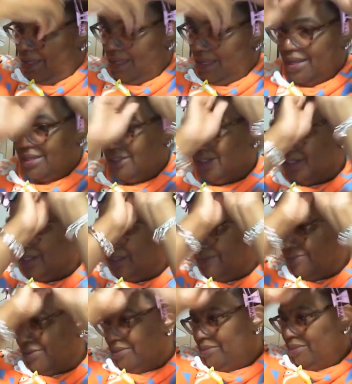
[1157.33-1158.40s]
and that's
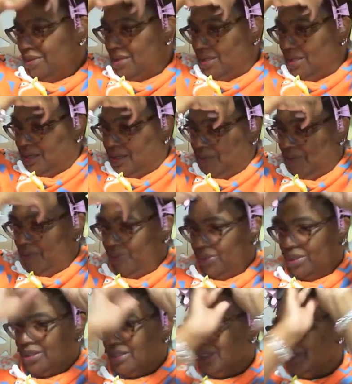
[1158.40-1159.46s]
just from me
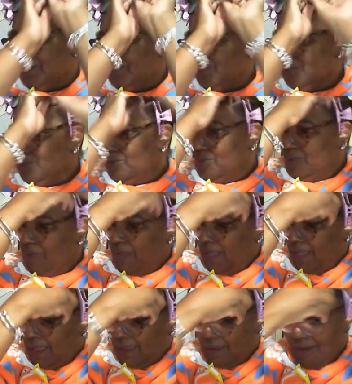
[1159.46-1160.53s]
putting conditioner on
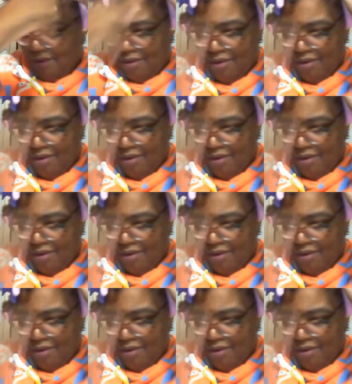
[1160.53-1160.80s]
my hair.